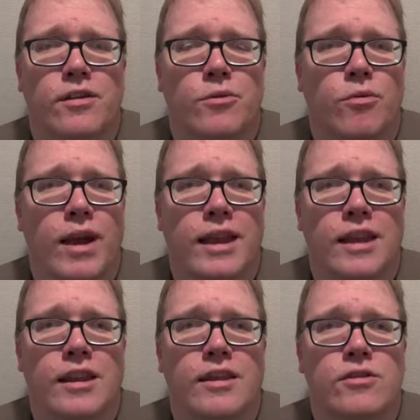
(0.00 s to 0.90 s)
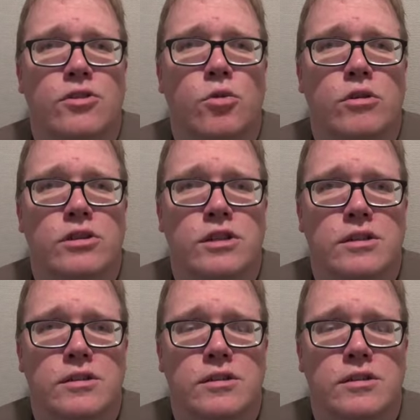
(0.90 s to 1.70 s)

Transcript: The writing is atrocious.